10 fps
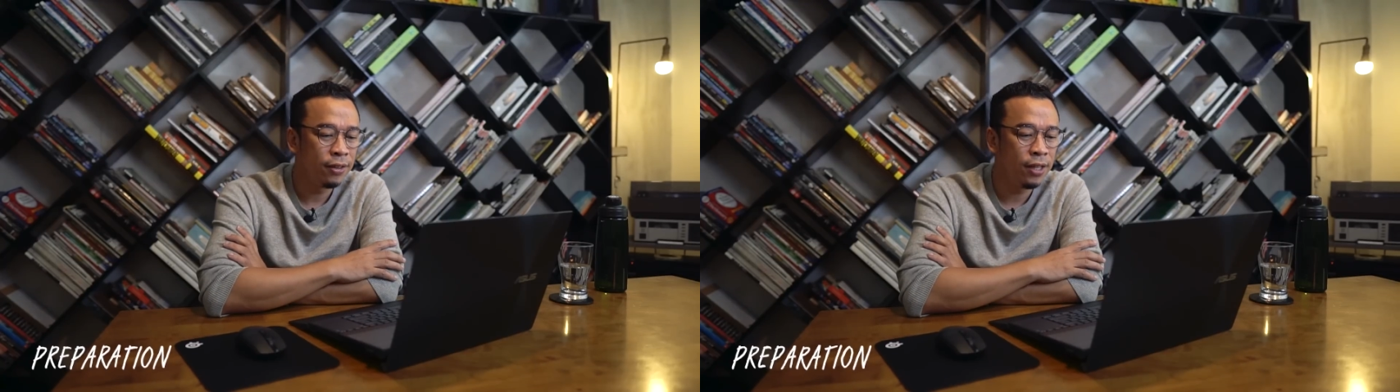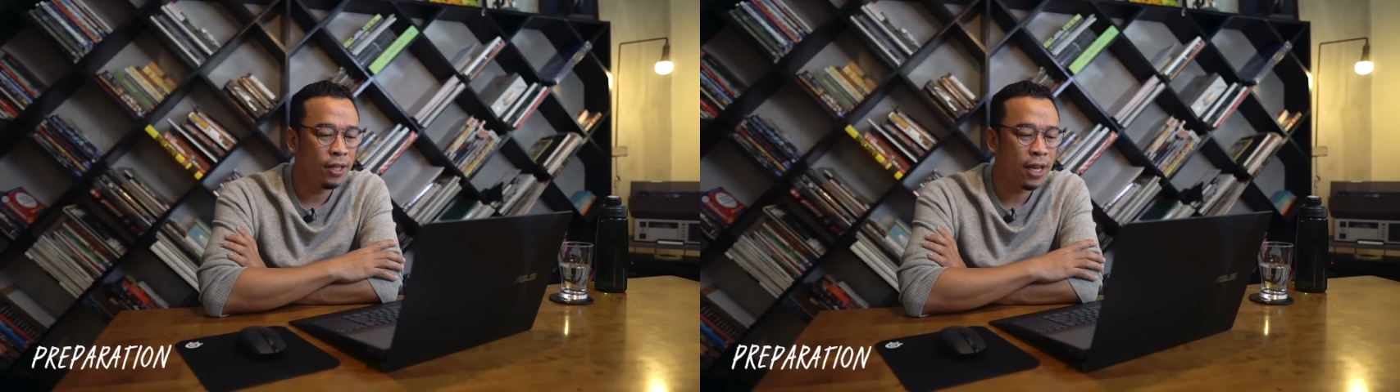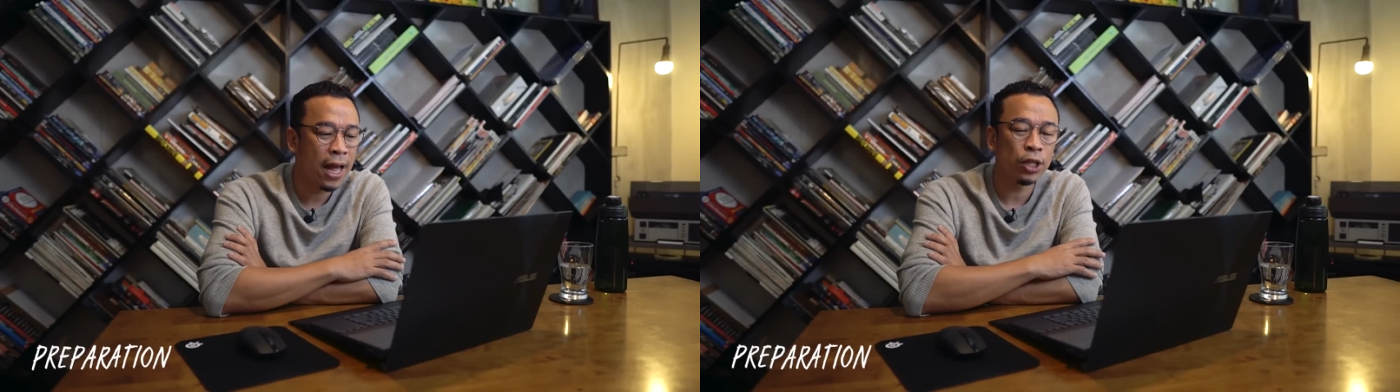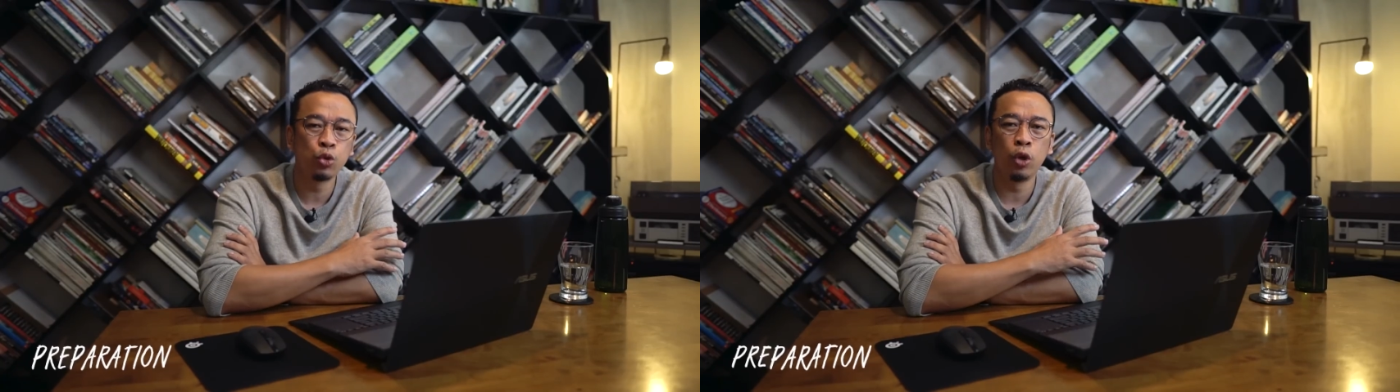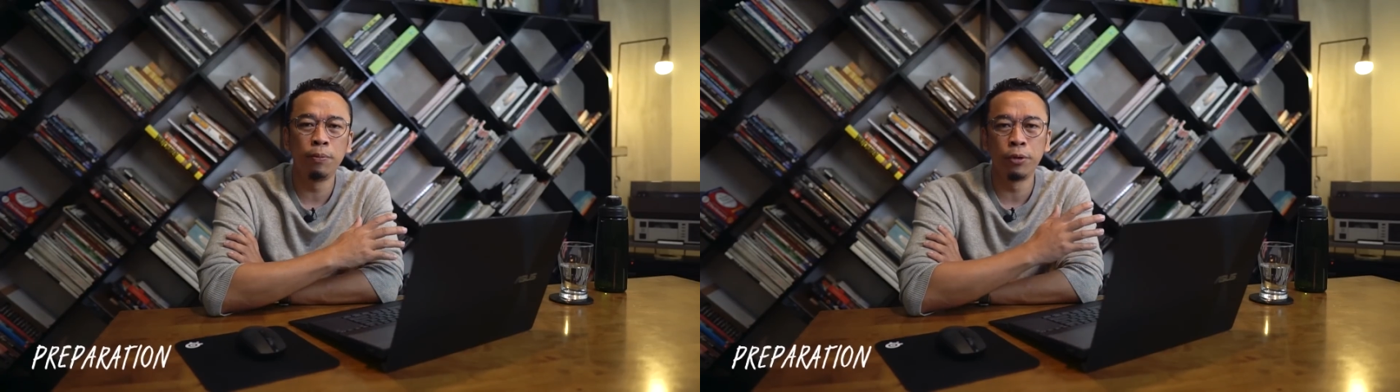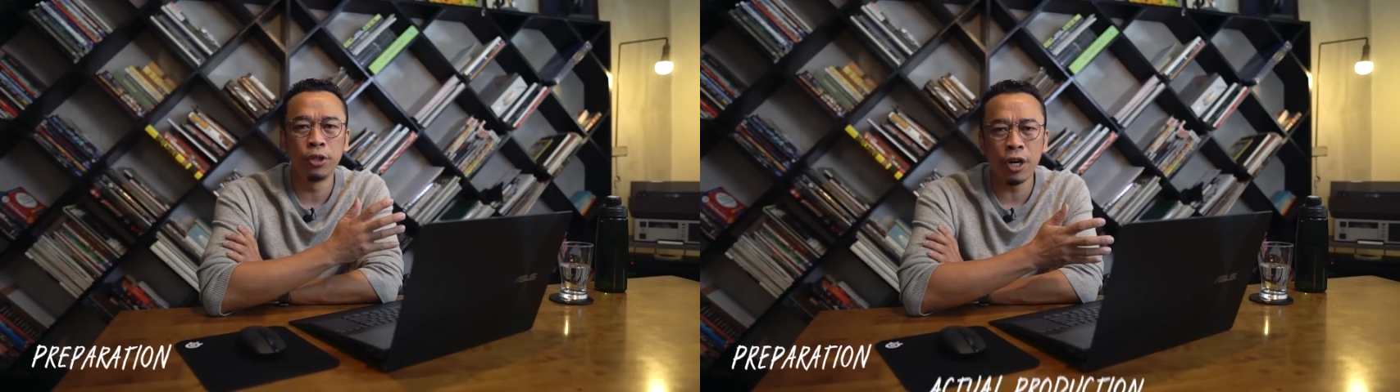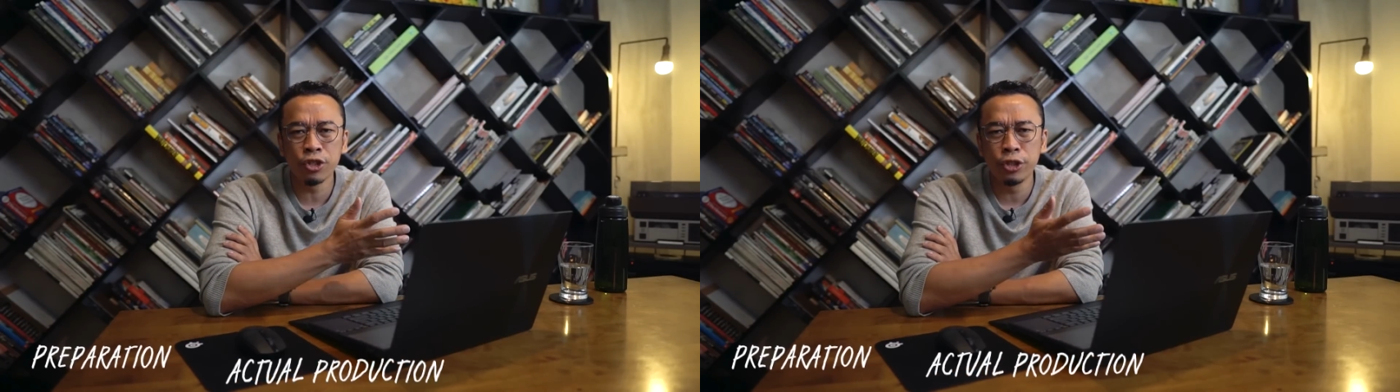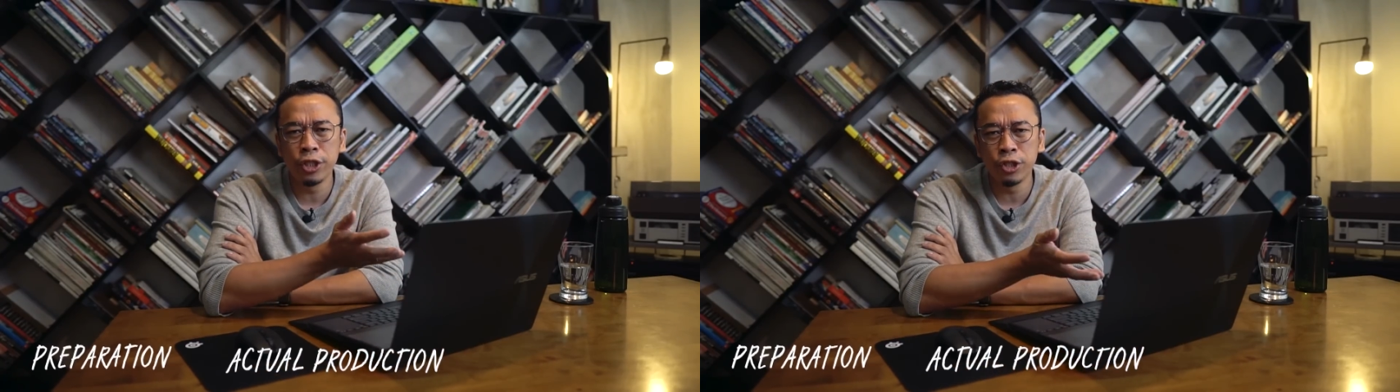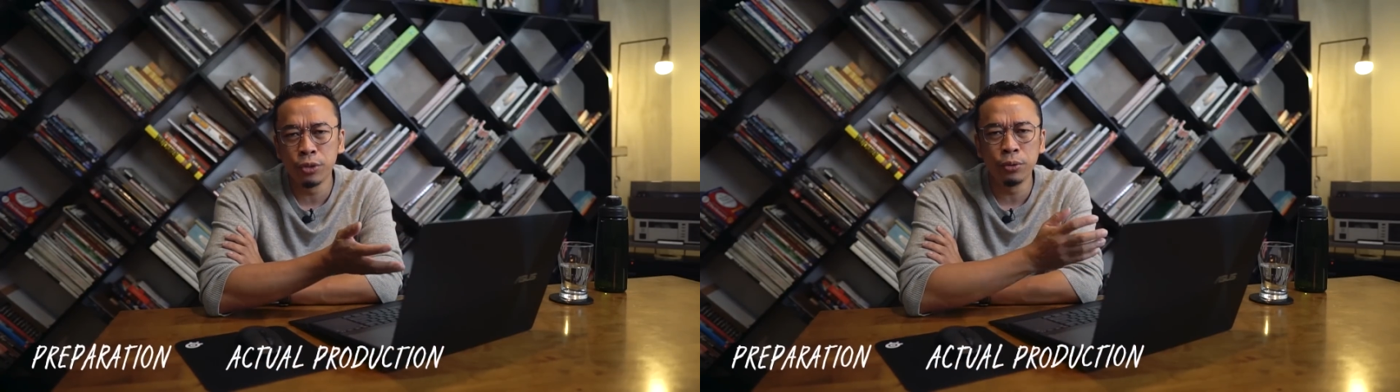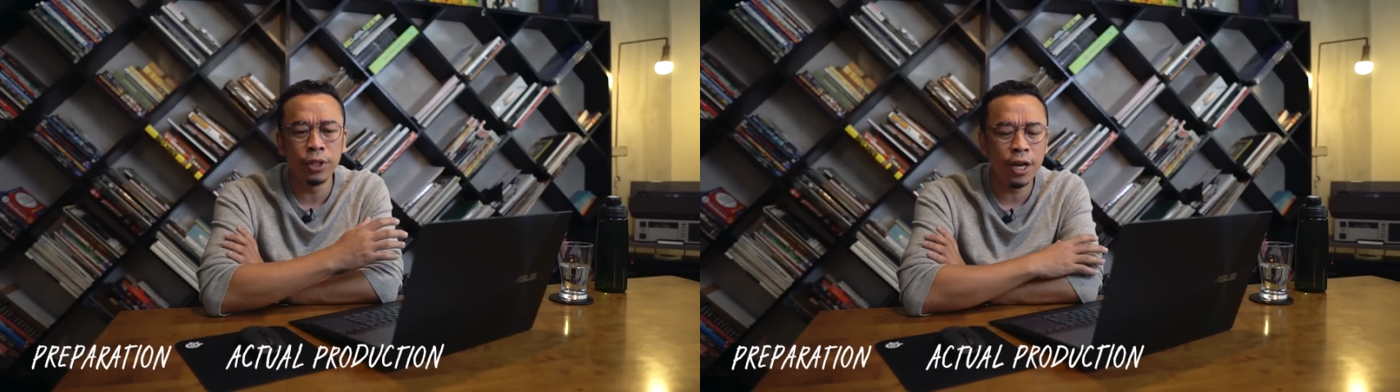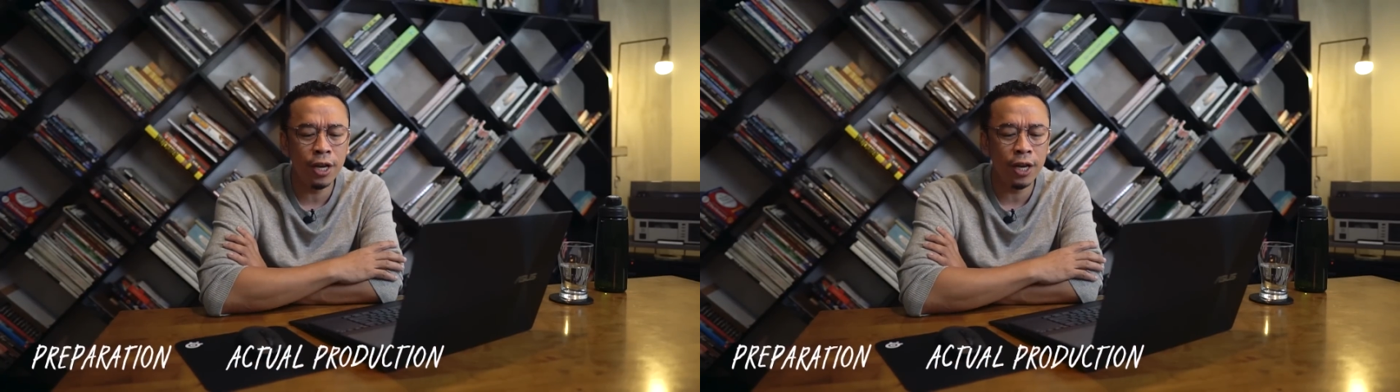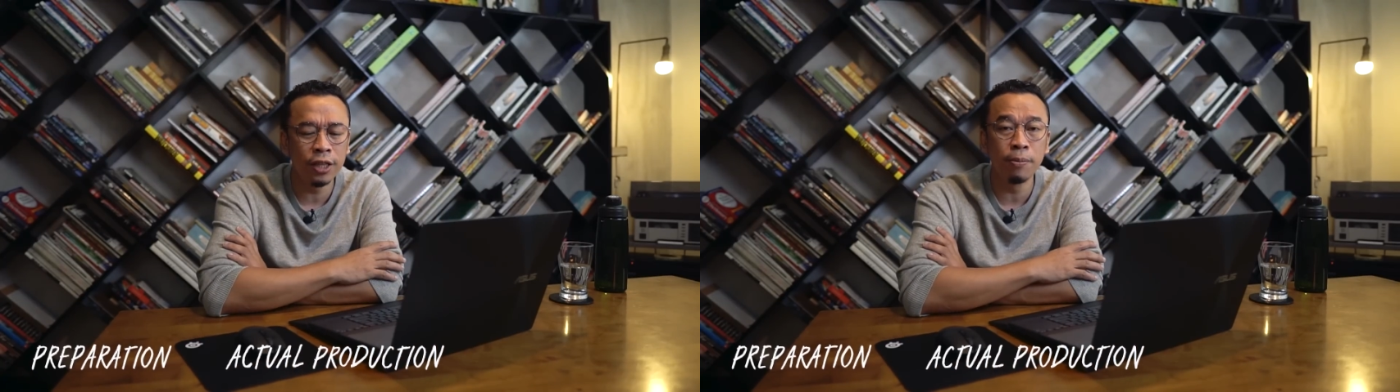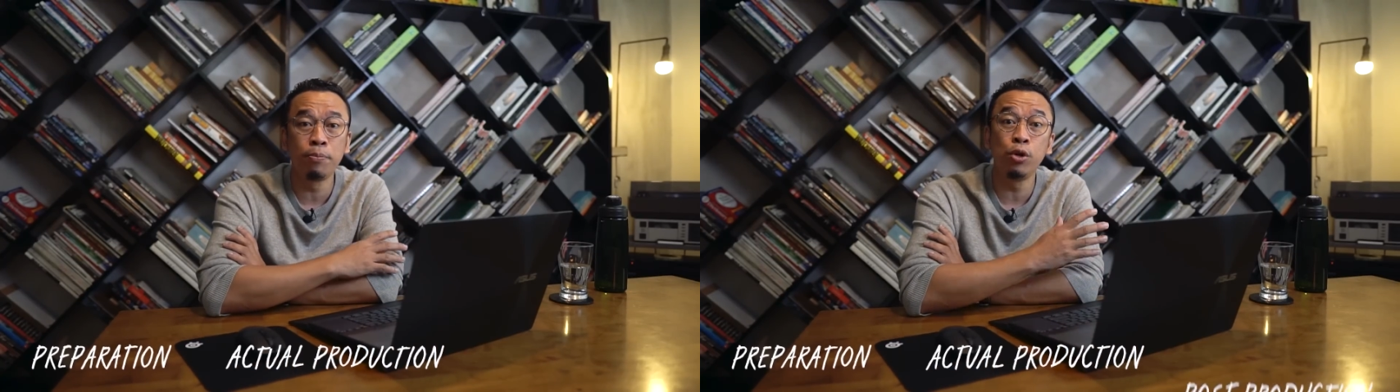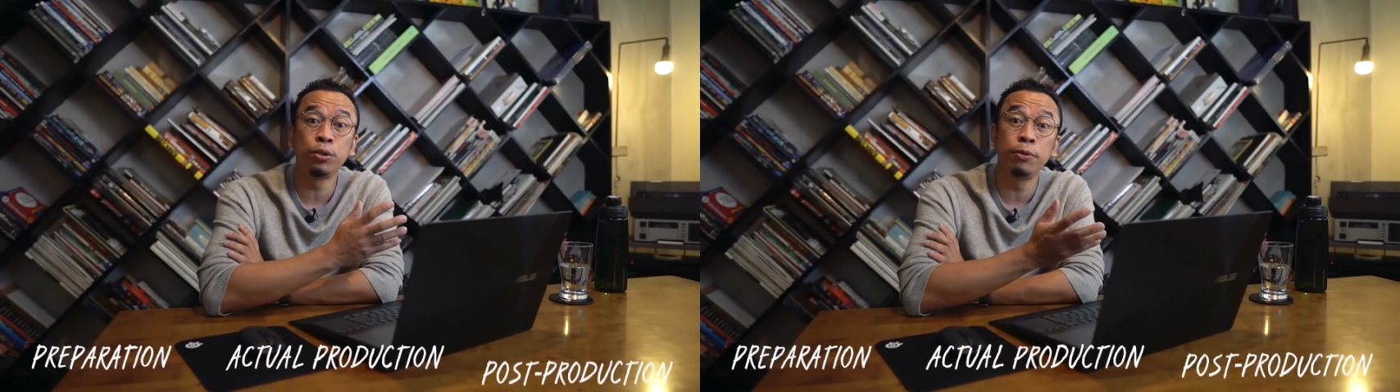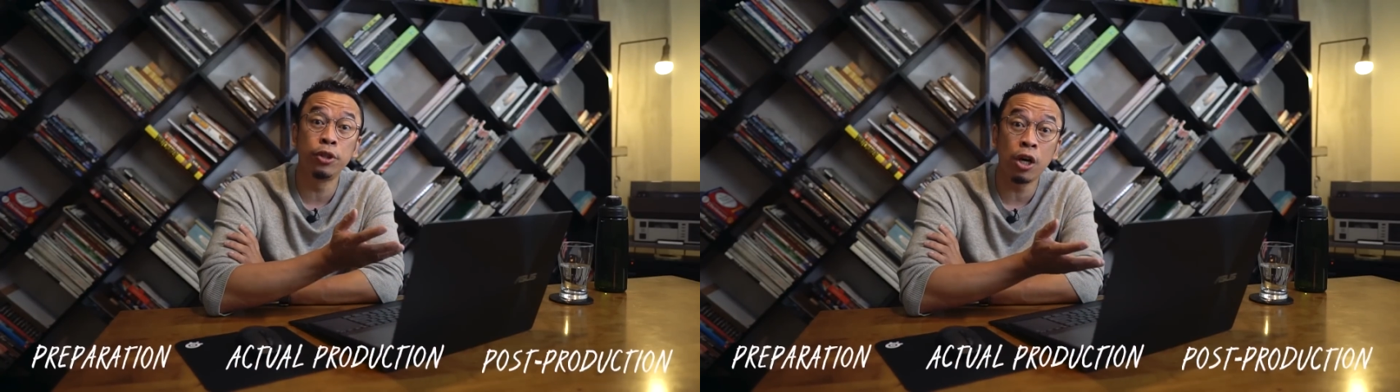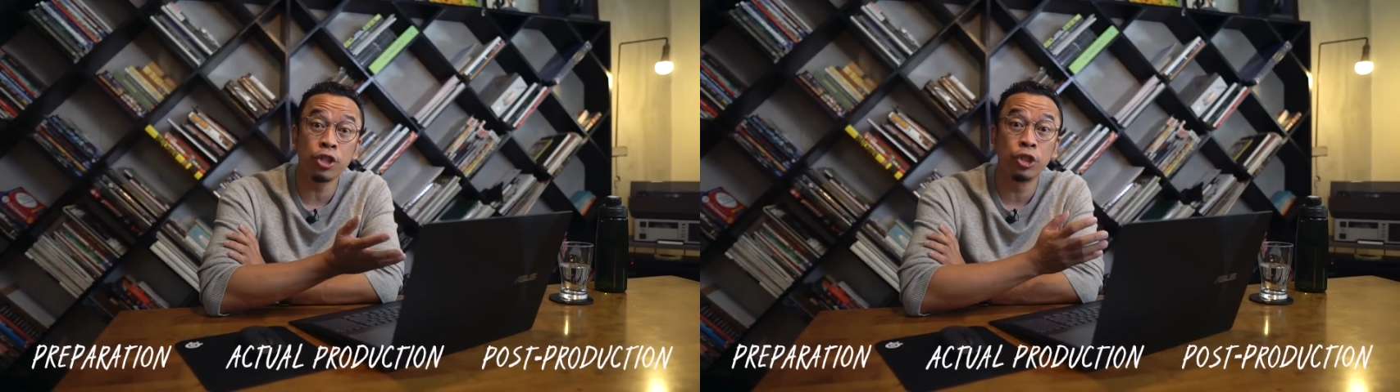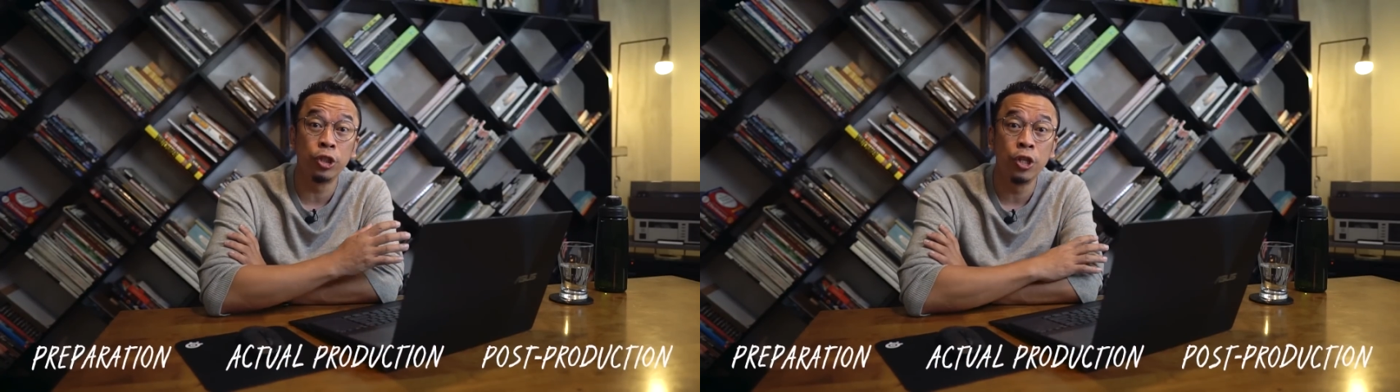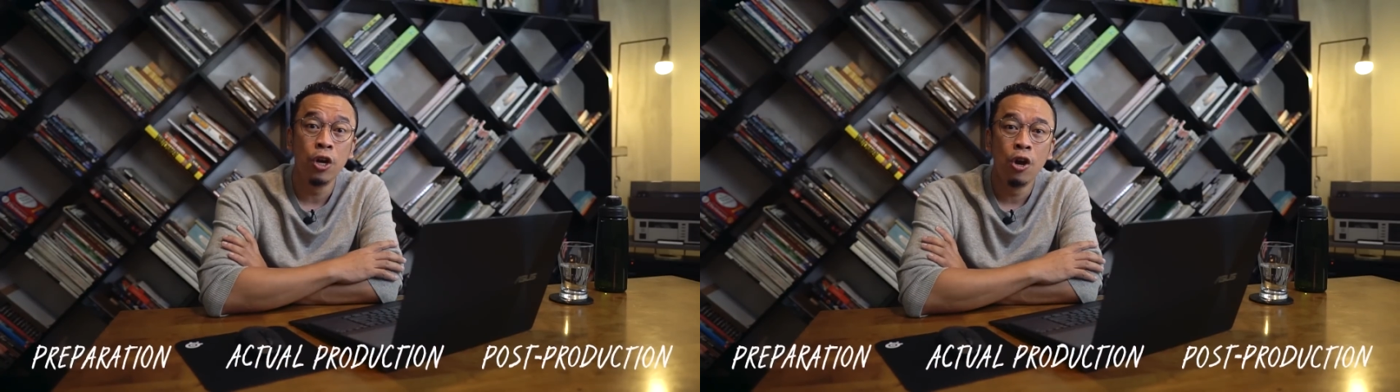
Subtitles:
the actual production and shooting, and the post-production